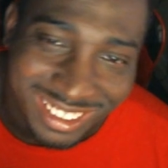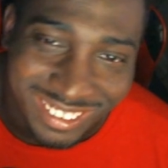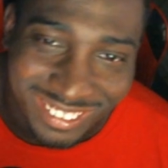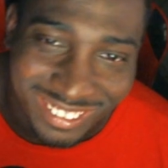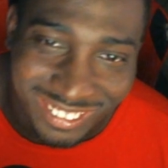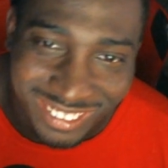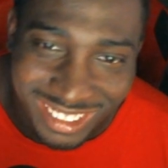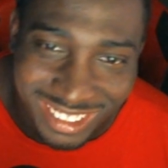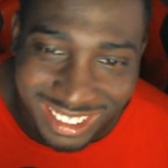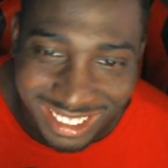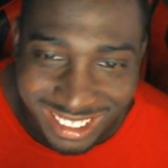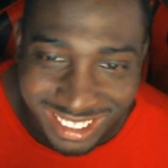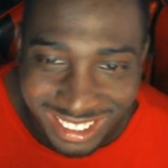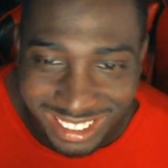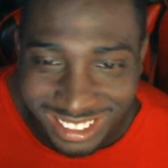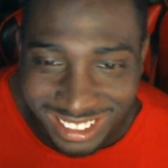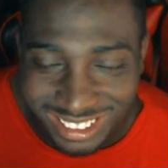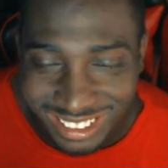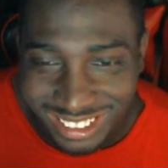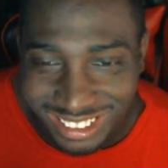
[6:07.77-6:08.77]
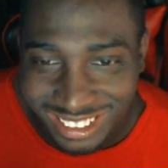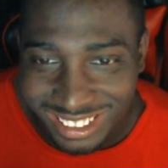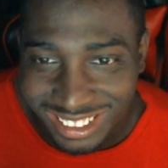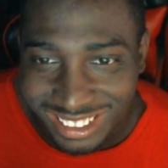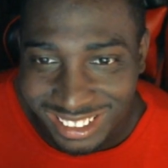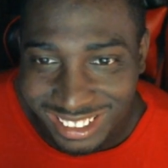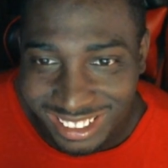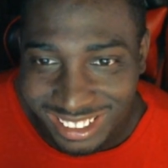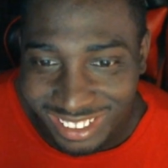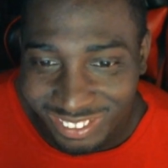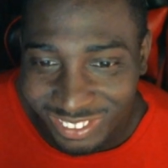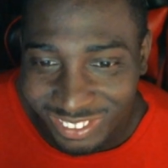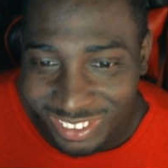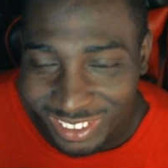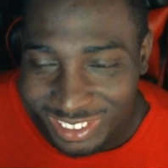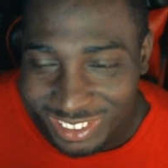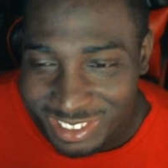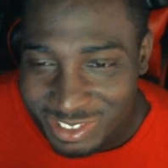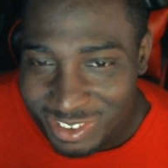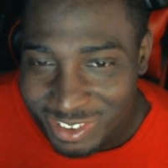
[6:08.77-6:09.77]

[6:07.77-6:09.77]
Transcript: Really? Your boy U